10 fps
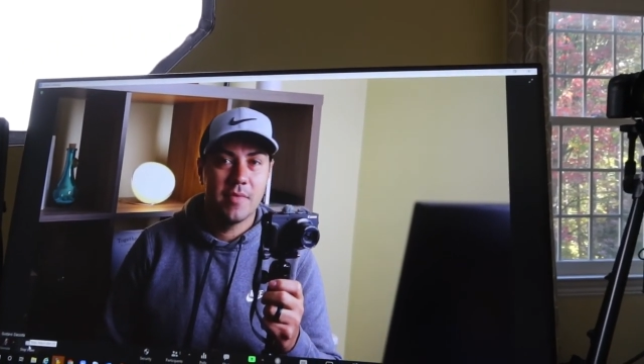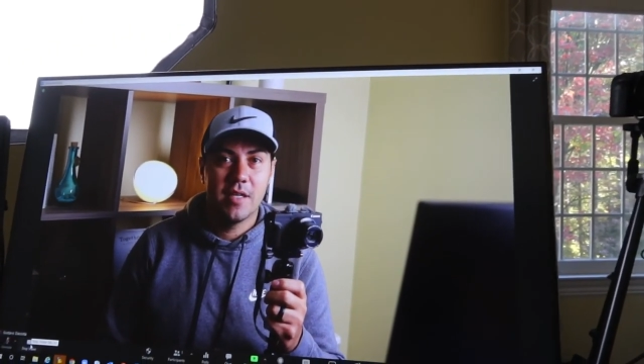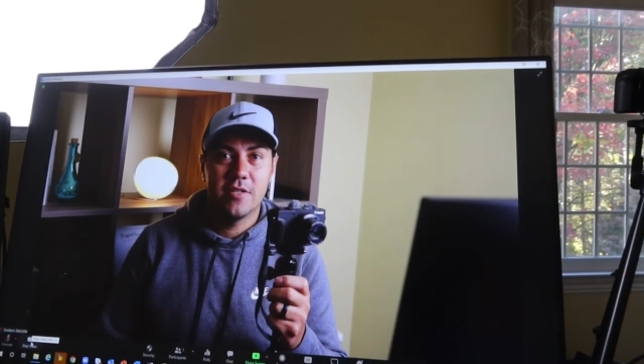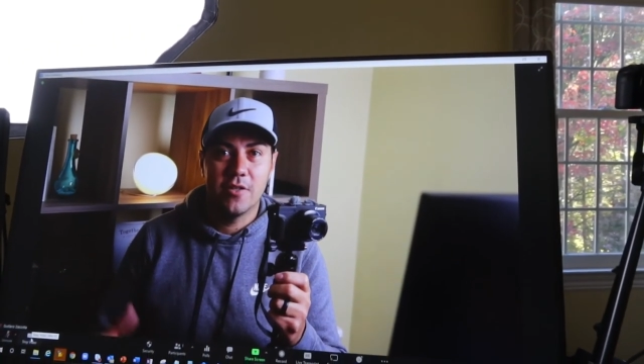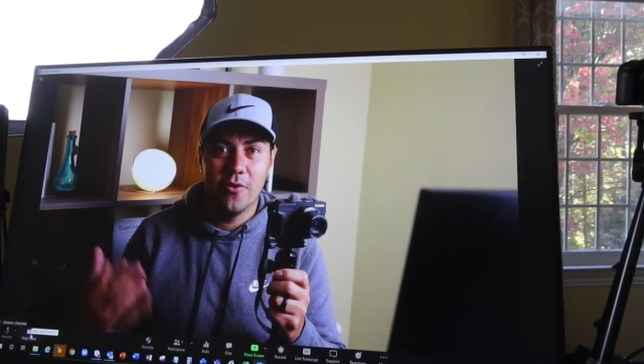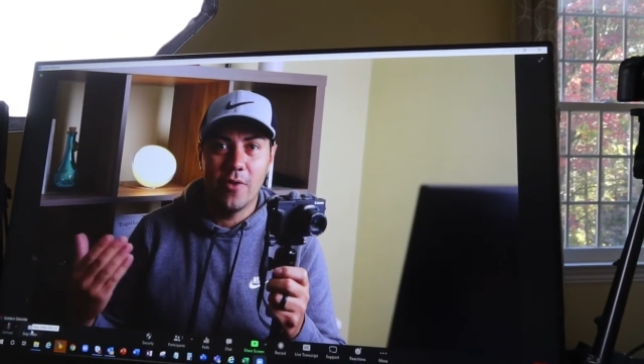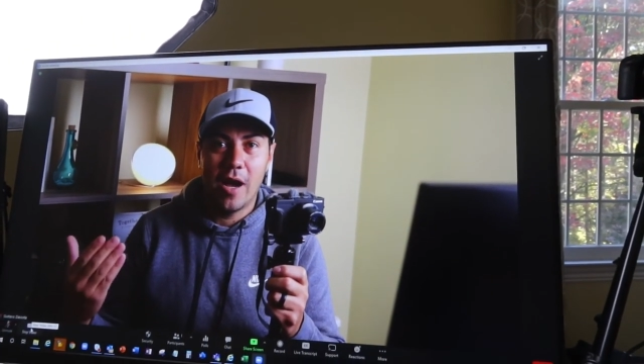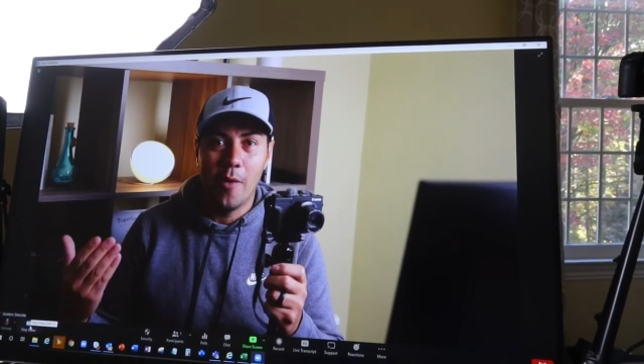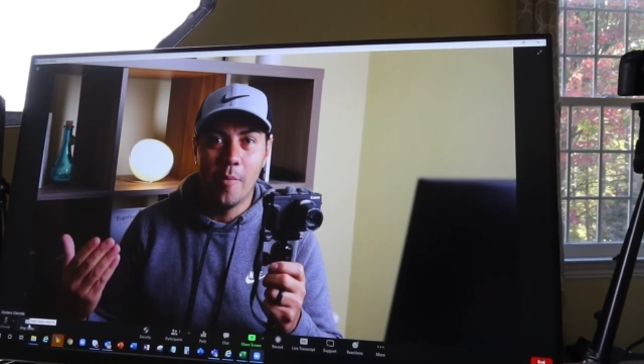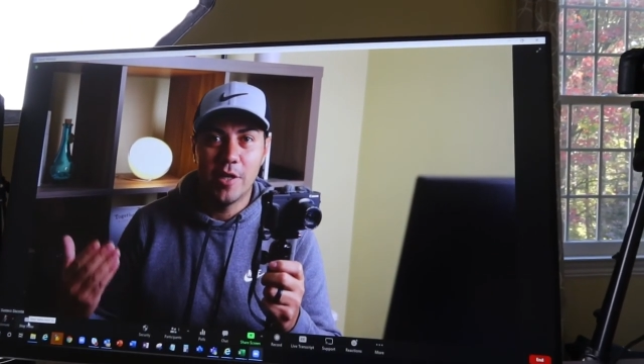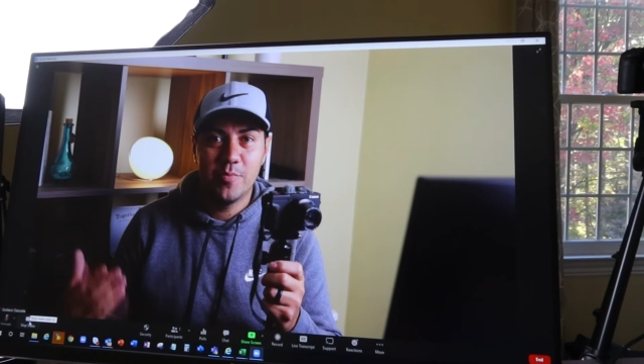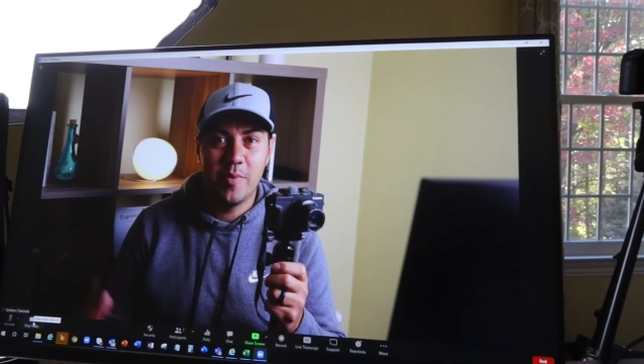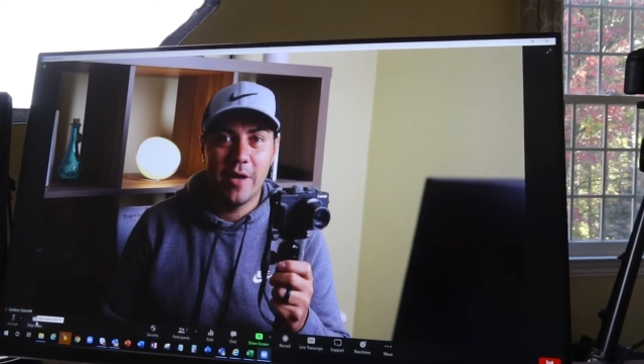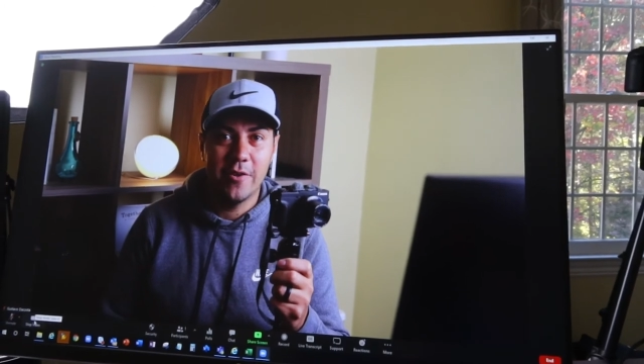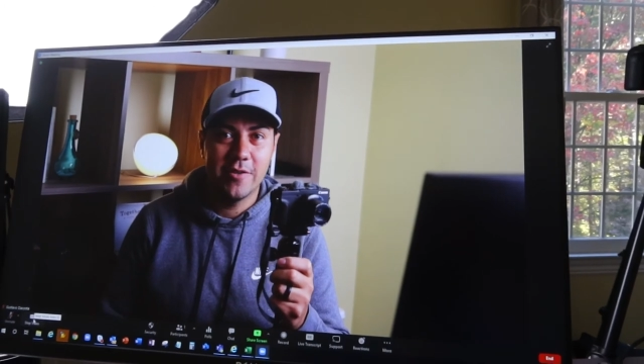So how much
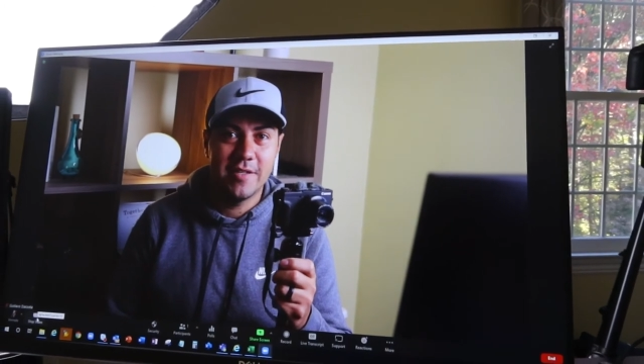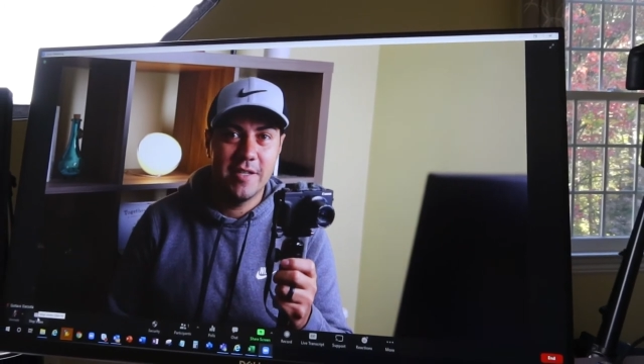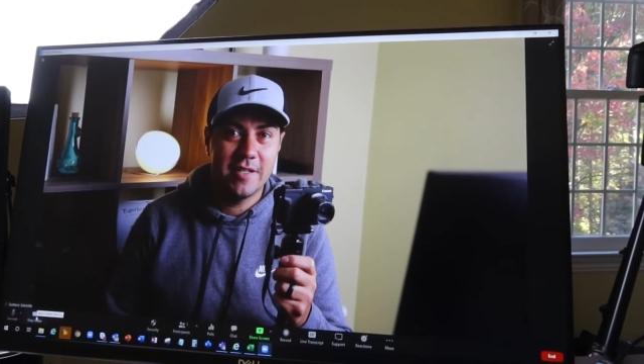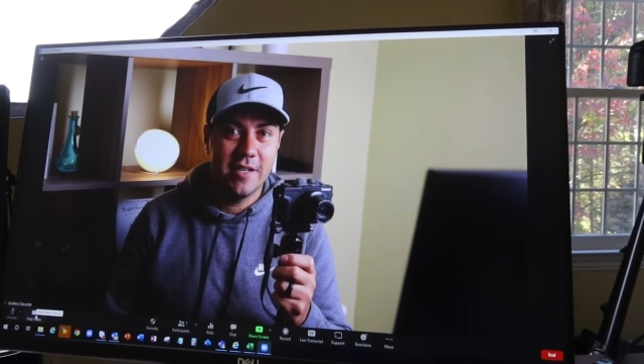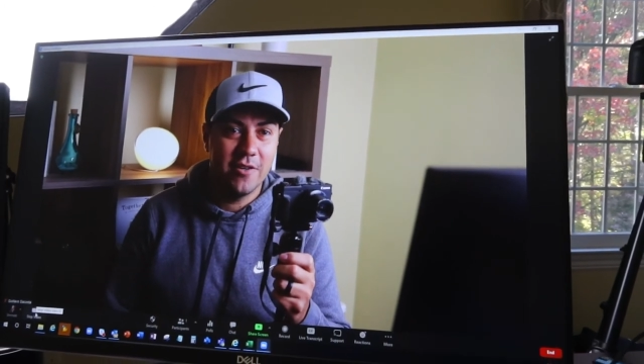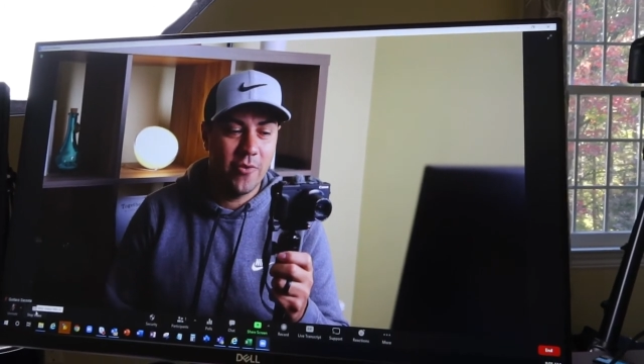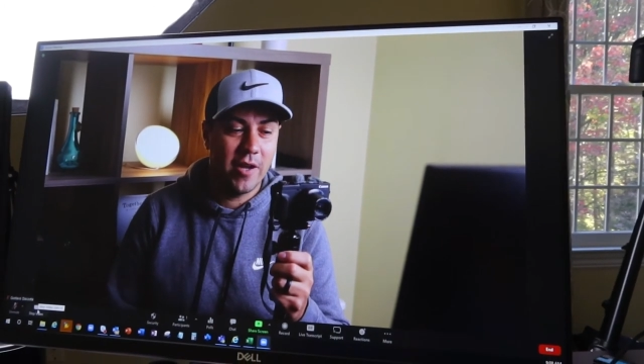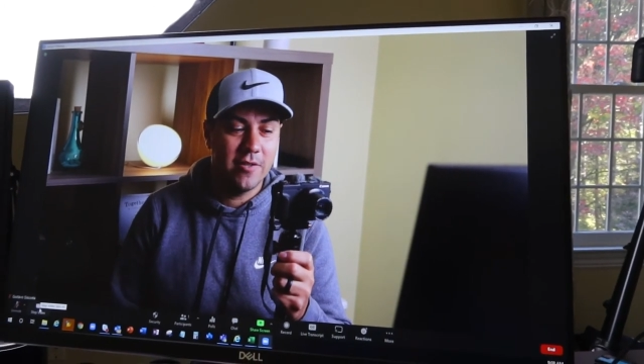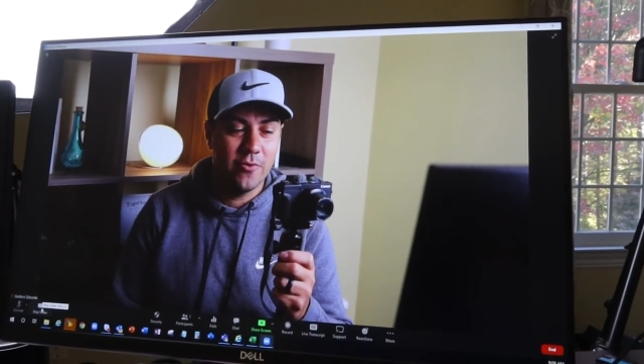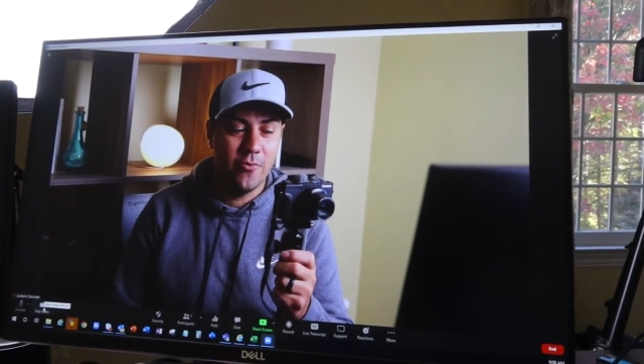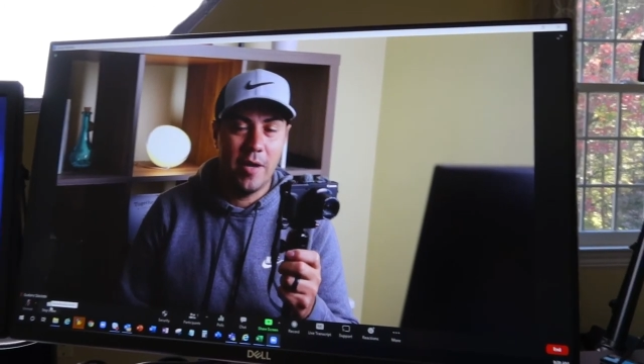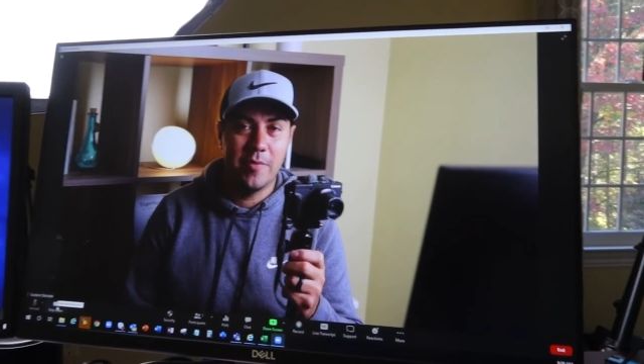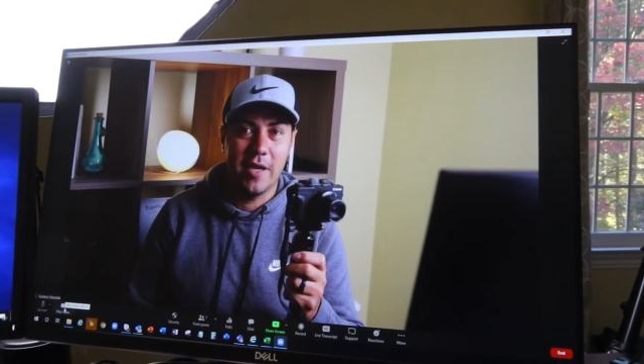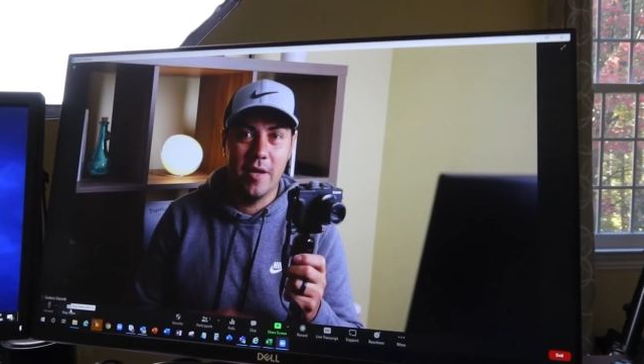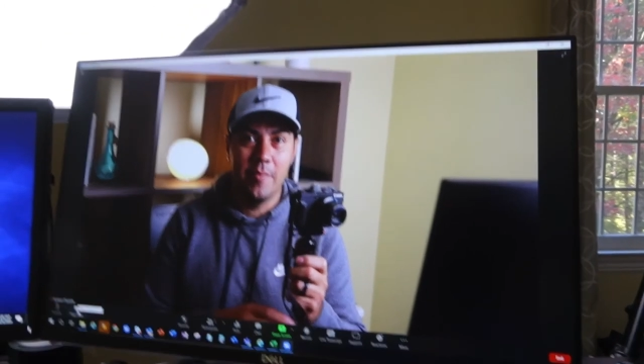better is this than your regular
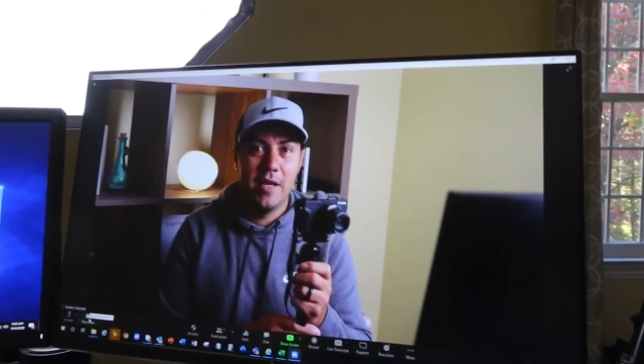webcam?